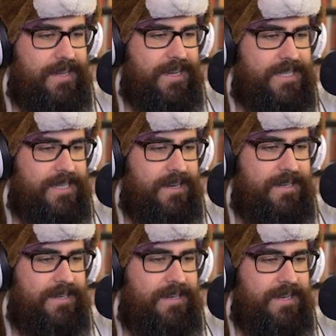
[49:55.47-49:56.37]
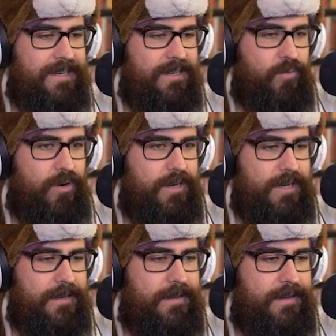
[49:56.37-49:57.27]
I guess I didn't need to
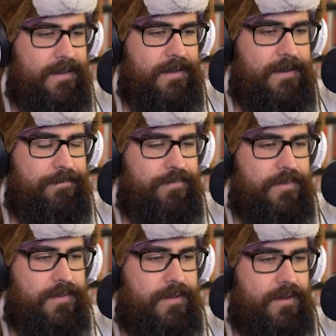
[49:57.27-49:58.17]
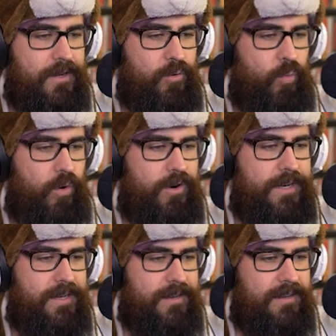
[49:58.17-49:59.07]
worry. Oh, oh you were
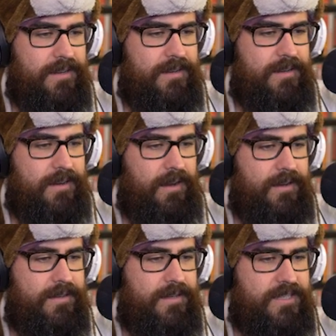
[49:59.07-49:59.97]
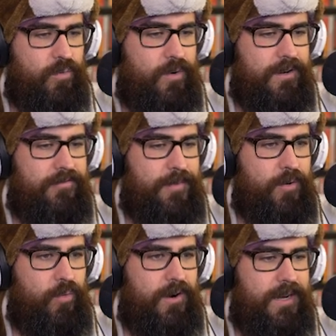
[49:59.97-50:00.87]
worried? What? Huh? Is it weird for me
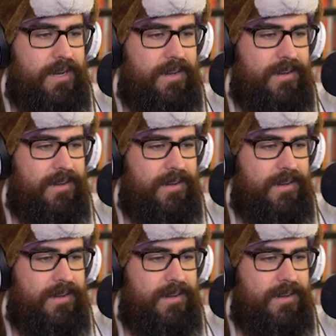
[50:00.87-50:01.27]
to worry?